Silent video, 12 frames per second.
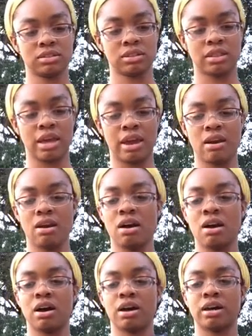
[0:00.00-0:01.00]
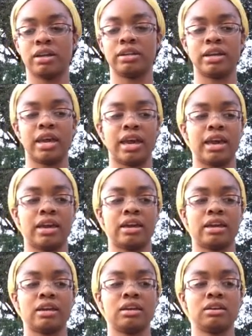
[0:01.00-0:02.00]
They are on
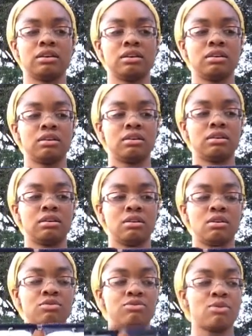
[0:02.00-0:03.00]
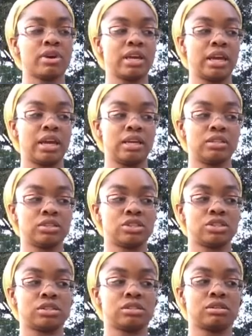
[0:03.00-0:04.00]
a
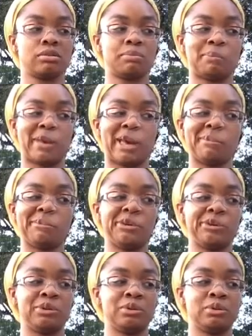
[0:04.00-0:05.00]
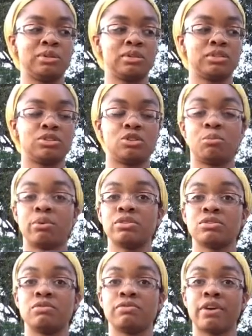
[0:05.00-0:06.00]
40-inch bamboo
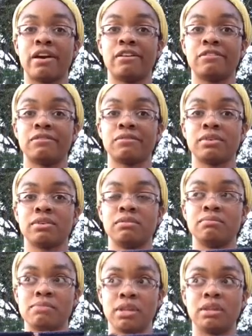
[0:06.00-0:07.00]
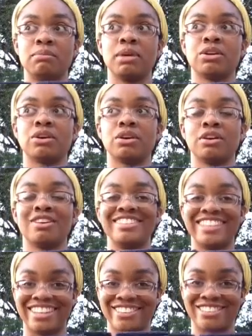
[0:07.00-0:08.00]
2.25 millimeter
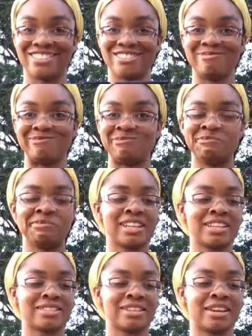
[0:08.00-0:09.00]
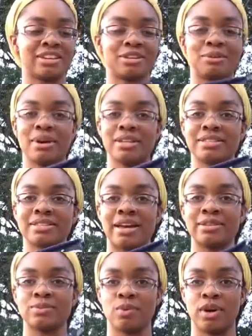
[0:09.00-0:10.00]
needle. That's a US
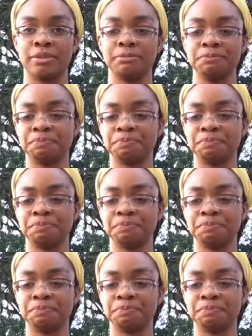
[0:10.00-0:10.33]
size 1.